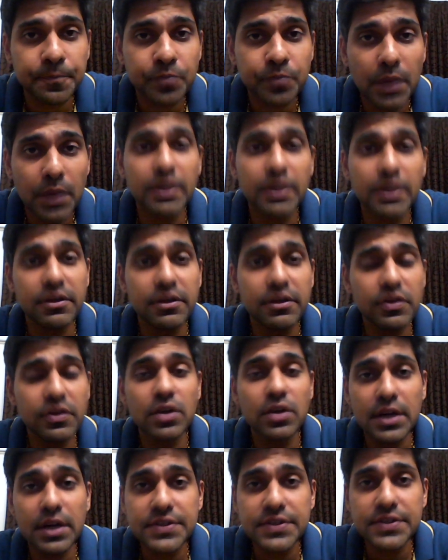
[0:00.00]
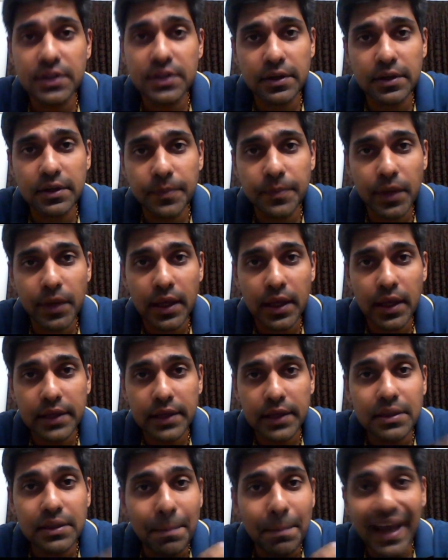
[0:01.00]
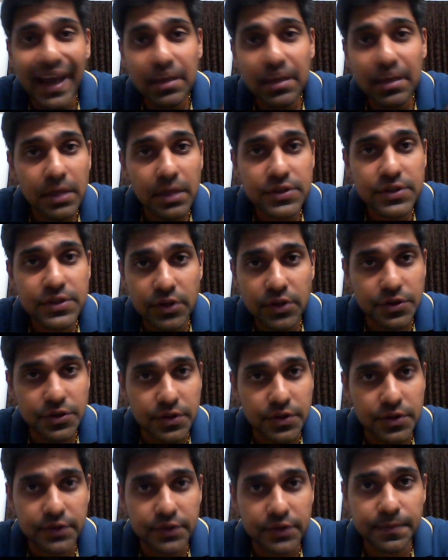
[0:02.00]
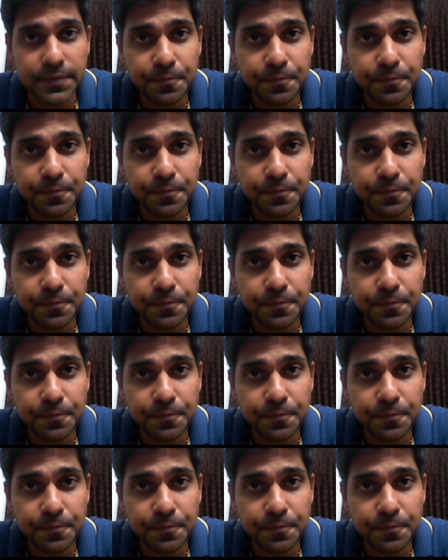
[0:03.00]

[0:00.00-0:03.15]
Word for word: But if you consider the man-made structures,